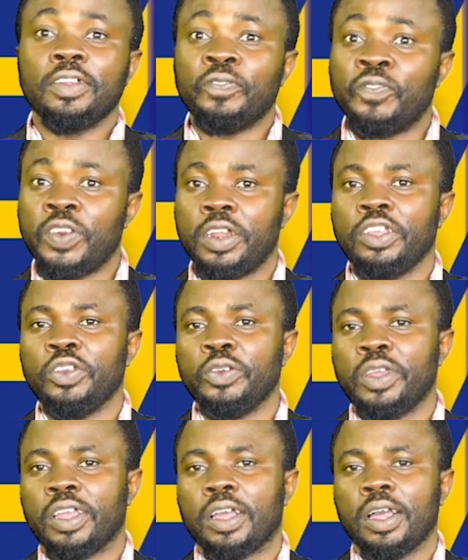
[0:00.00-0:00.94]
Very
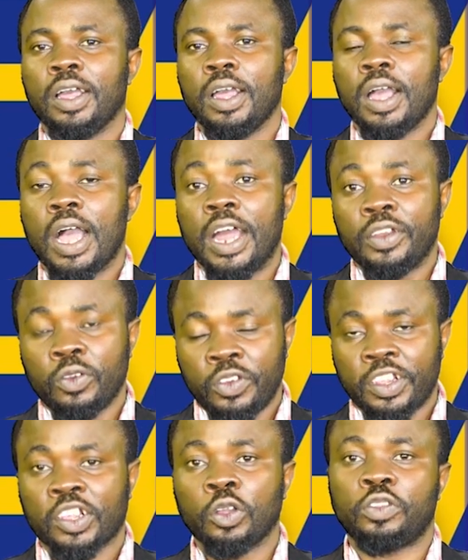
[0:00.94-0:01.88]
unique. And on
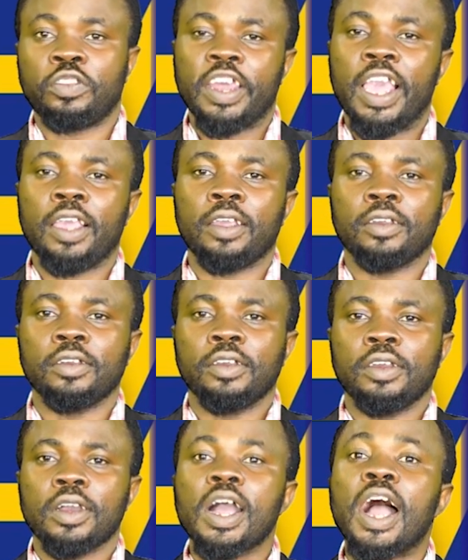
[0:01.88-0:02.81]
the show today,
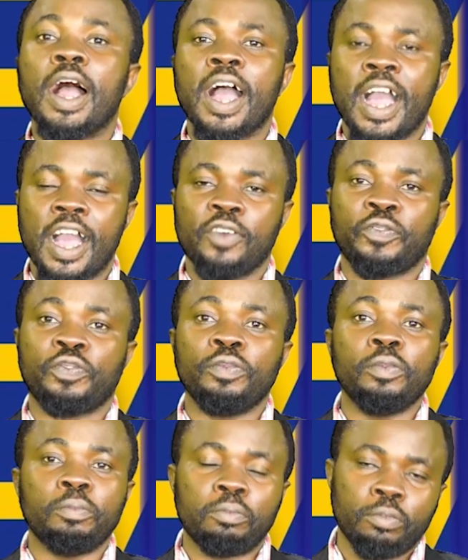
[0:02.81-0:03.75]
I have
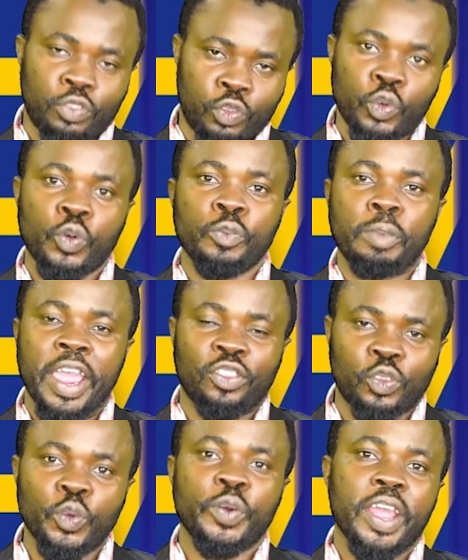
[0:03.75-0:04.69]
my
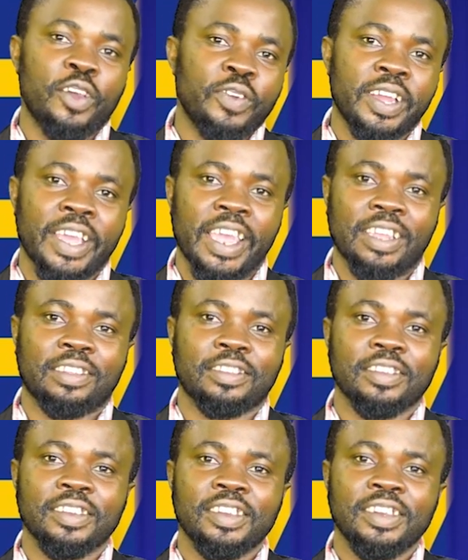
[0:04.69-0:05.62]
two regular
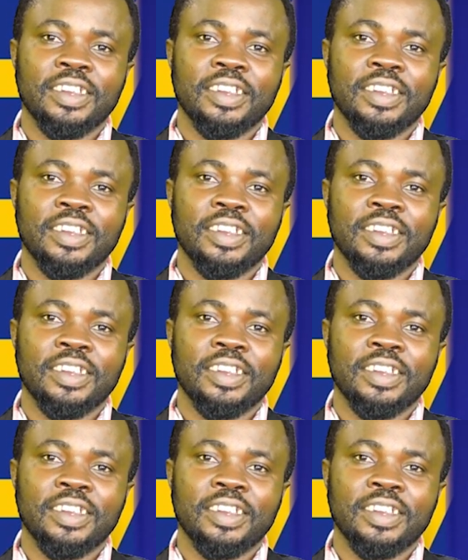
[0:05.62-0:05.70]
guests,